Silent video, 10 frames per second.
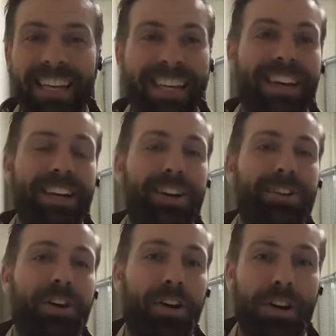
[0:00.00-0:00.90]
getting on
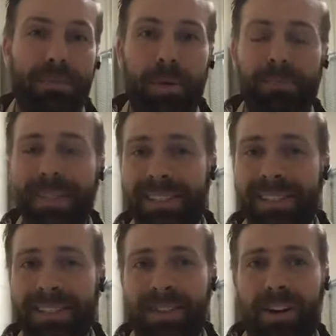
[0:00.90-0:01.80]
here talking about
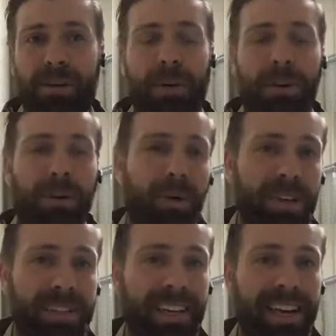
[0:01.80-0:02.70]
business, talking about
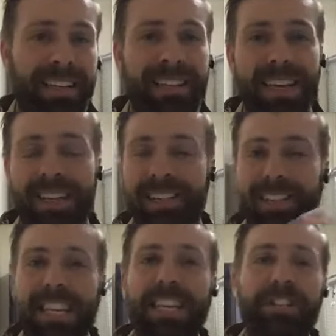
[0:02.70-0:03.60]
coating science,
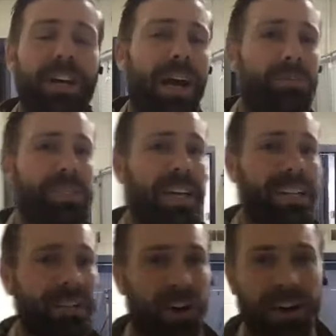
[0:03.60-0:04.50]
seeing a job
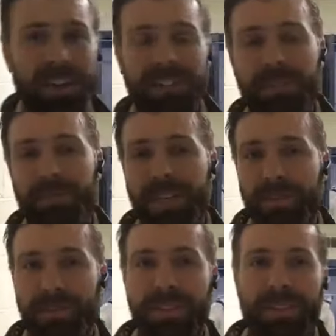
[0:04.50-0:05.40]
site, talking to
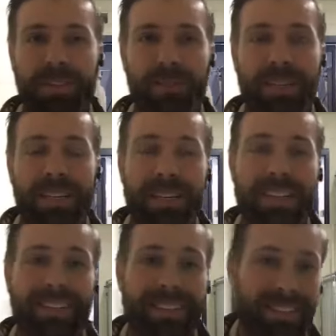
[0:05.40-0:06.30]
somebody in Brazil? I mean,
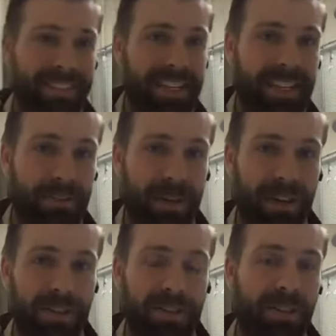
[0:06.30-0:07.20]
this doesn't get any
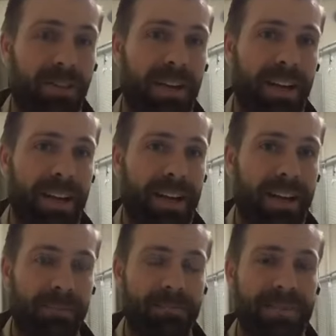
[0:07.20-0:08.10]
better. So.
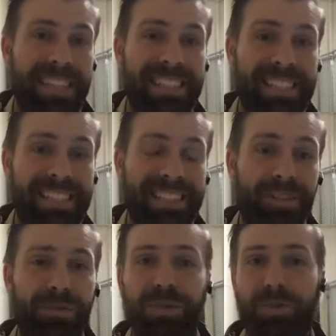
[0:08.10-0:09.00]
Uh, this is
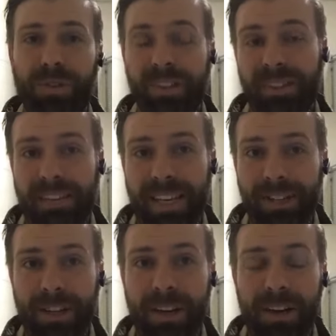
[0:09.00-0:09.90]
the full
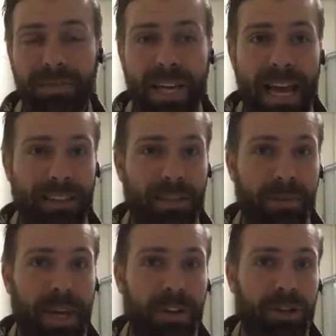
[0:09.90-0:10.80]
realization of the Ask
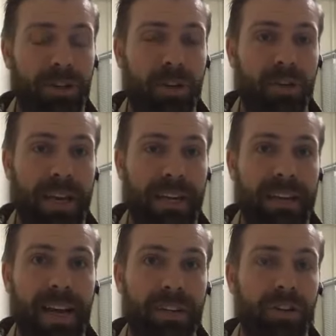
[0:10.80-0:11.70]
a Painter show, and
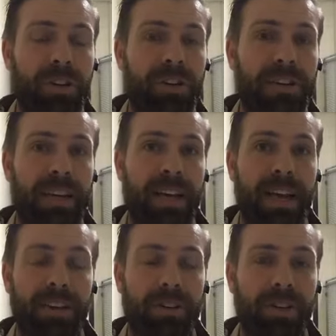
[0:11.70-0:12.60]
I couldn't
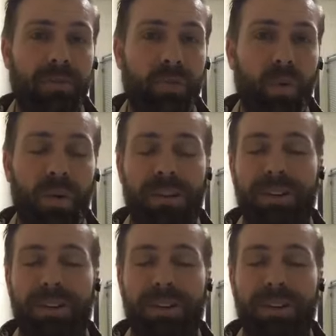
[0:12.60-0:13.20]
I couldn't have w-